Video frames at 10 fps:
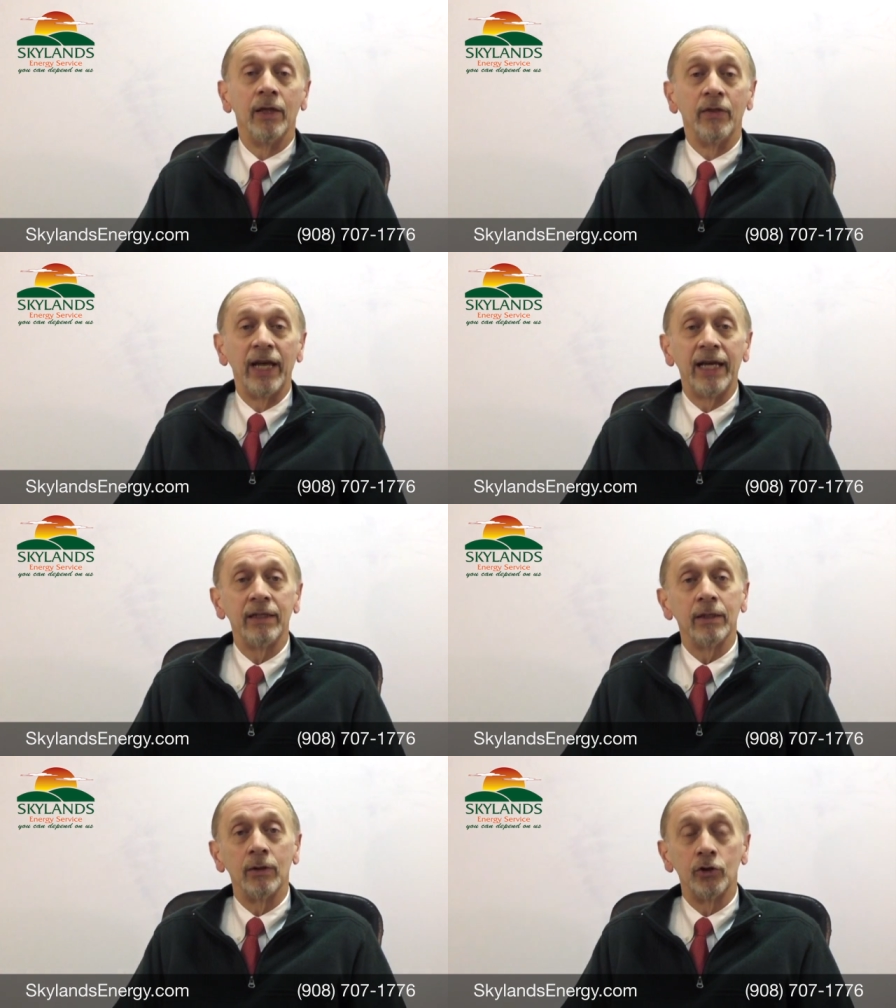
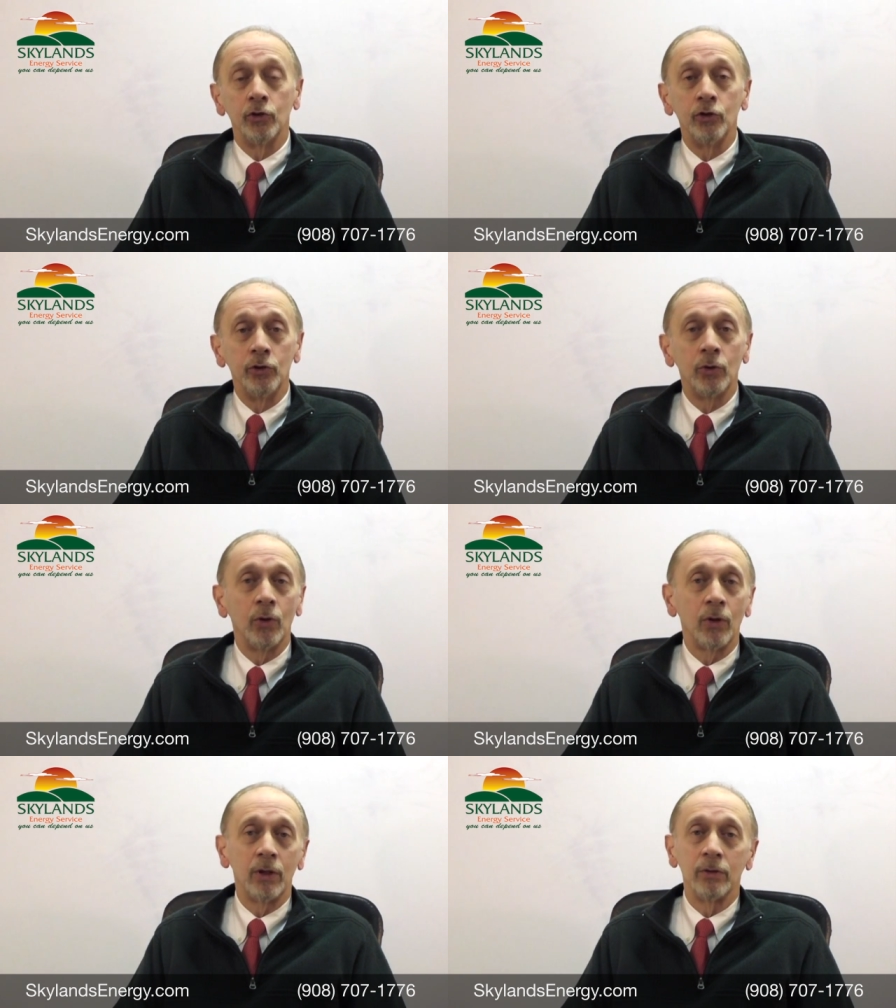that should you
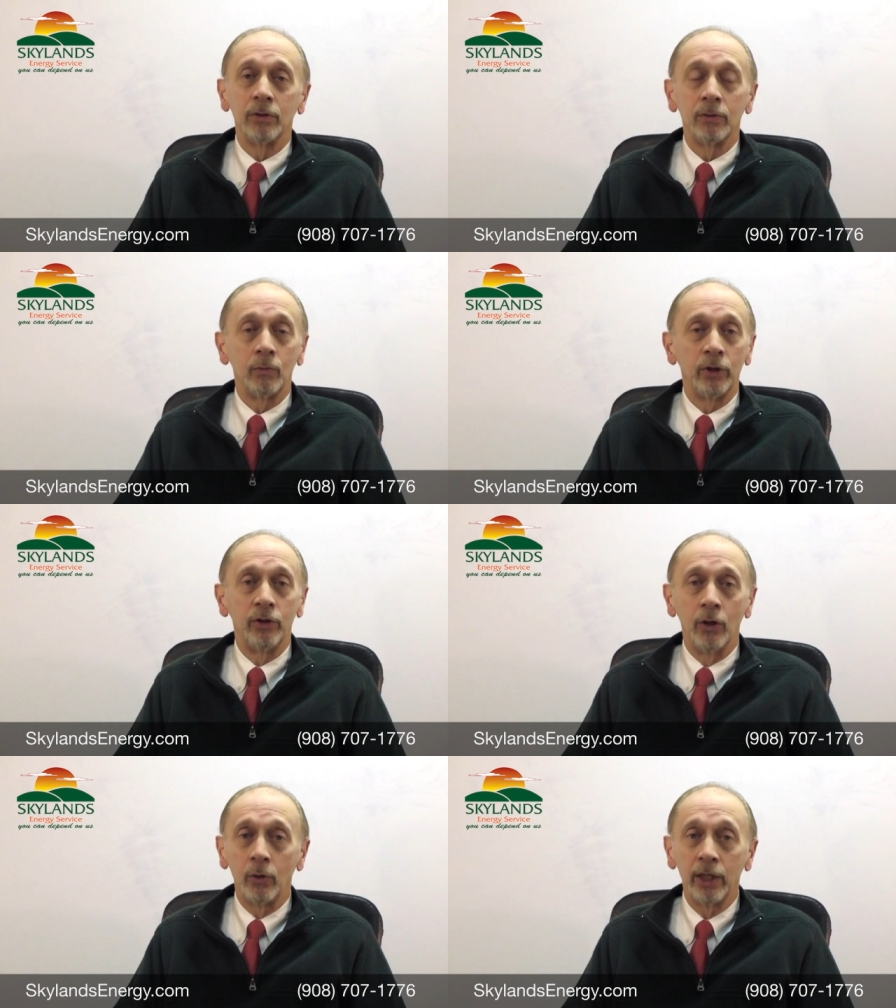call with
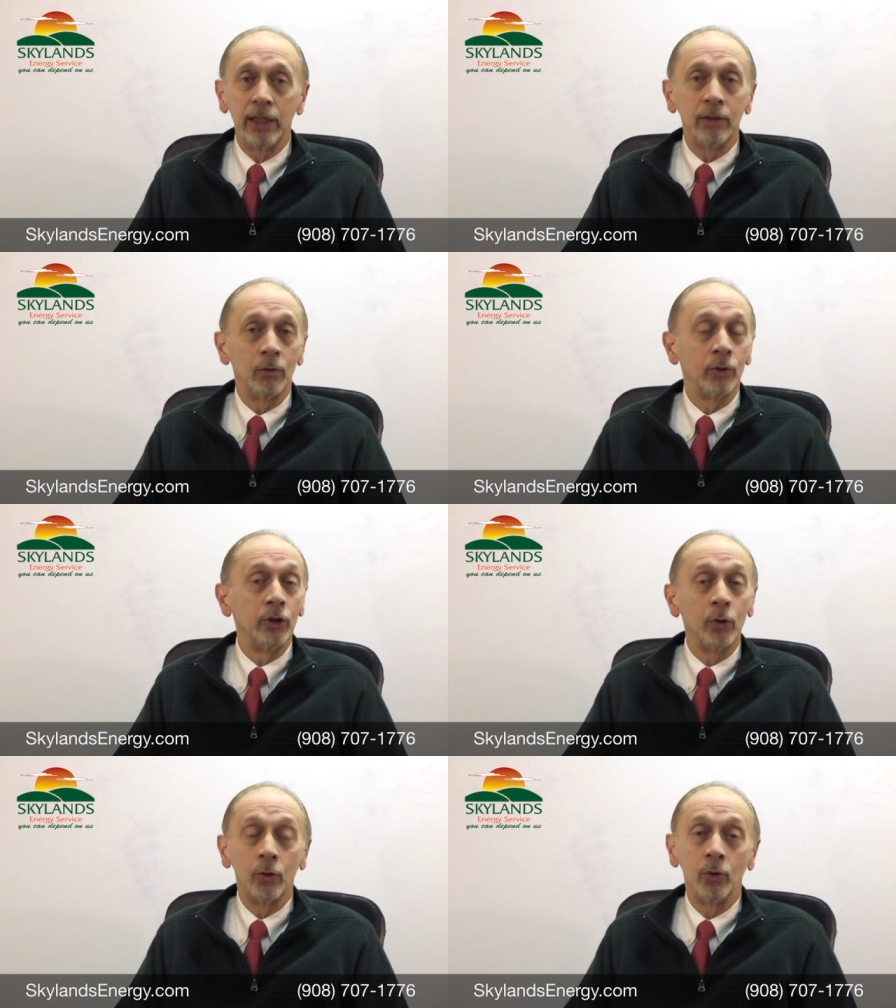no heat or
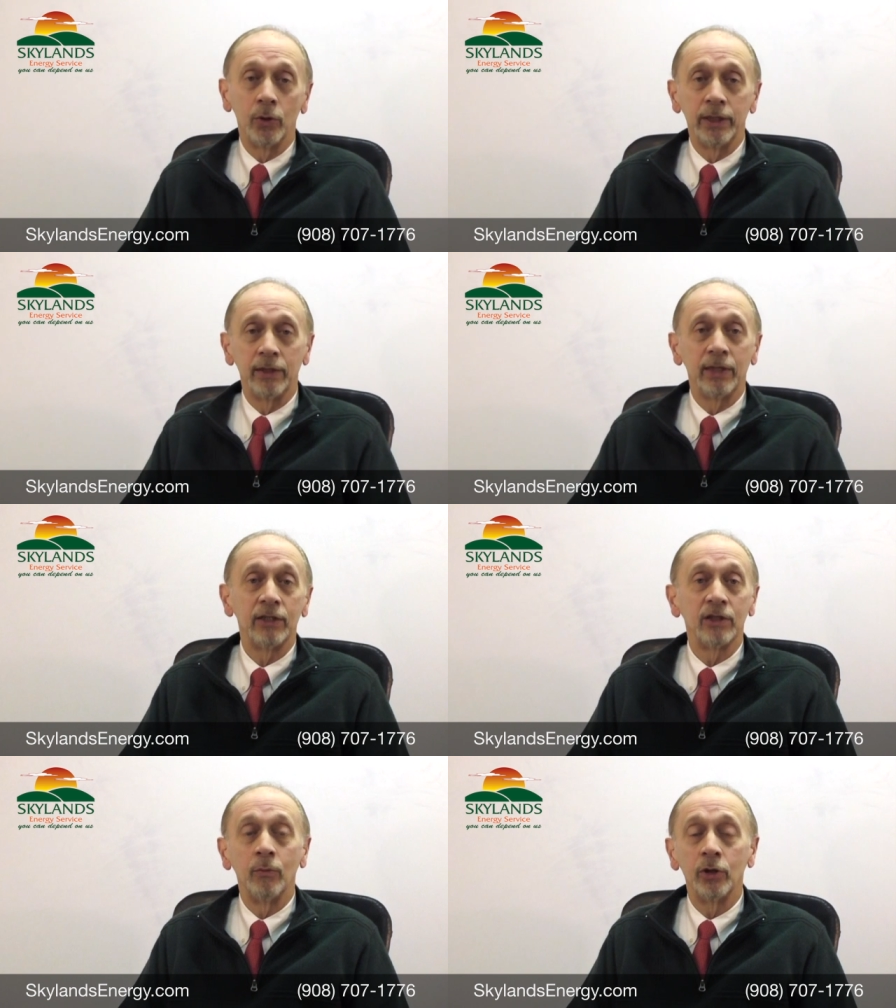no cooling, that
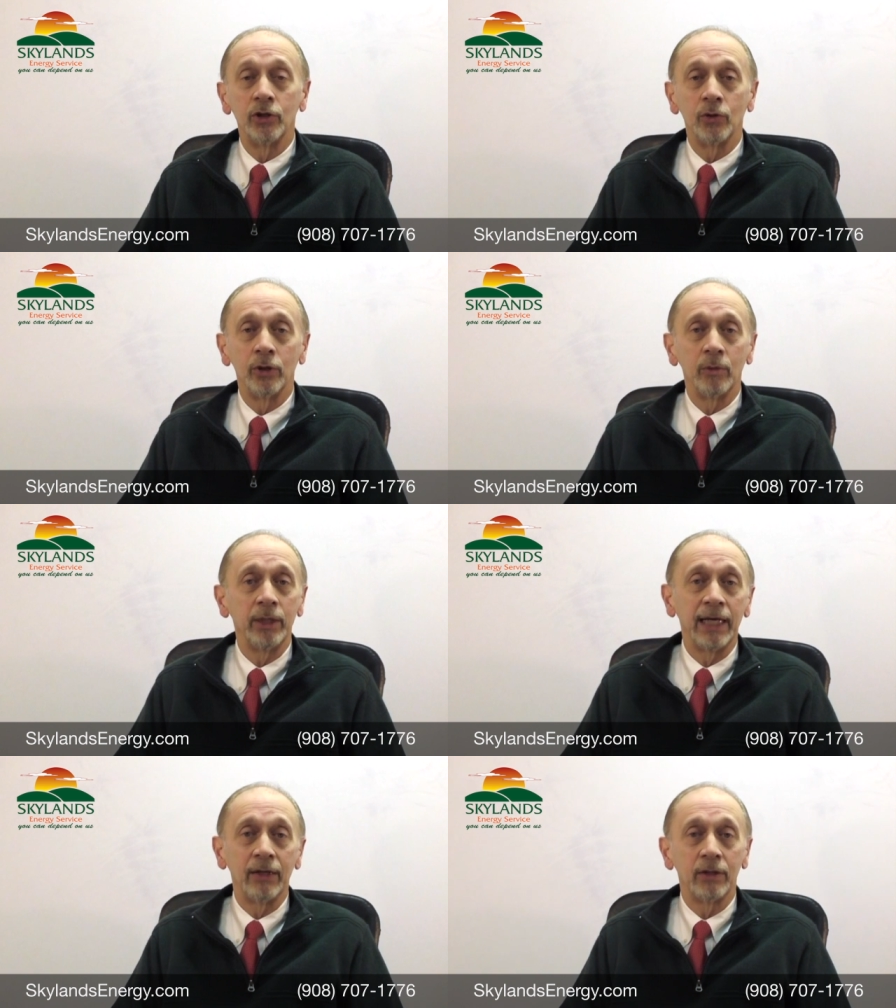someone is going to
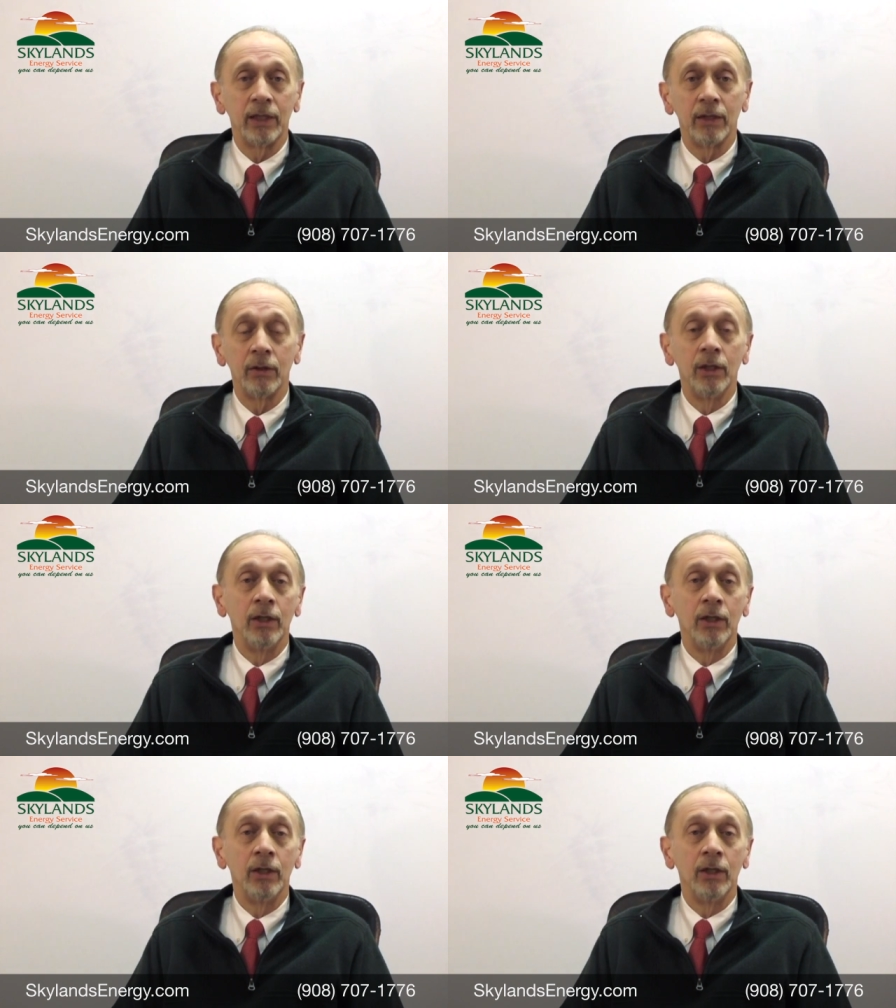be out there